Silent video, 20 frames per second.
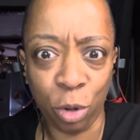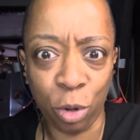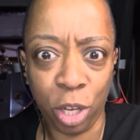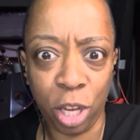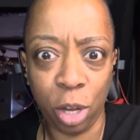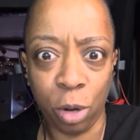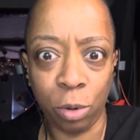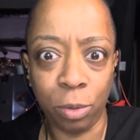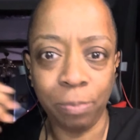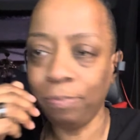
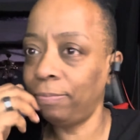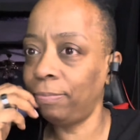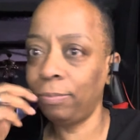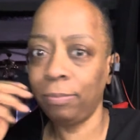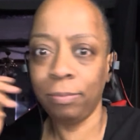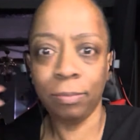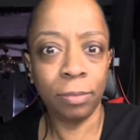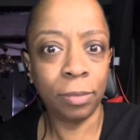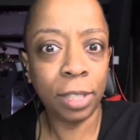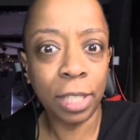cute.
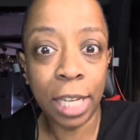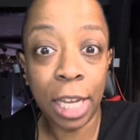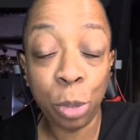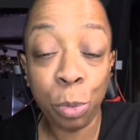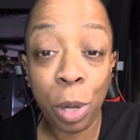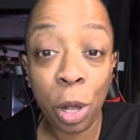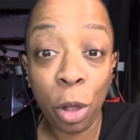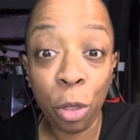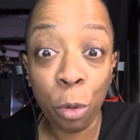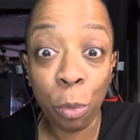Is
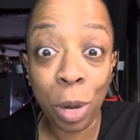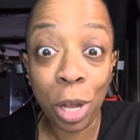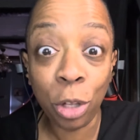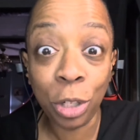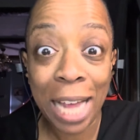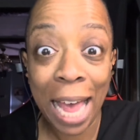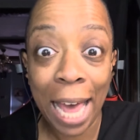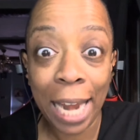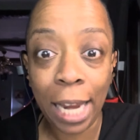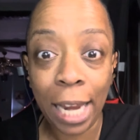Will the real
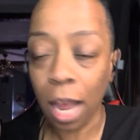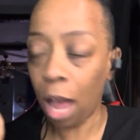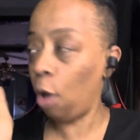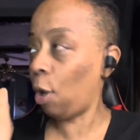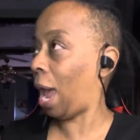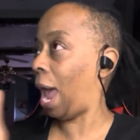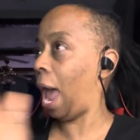daddy? Okay,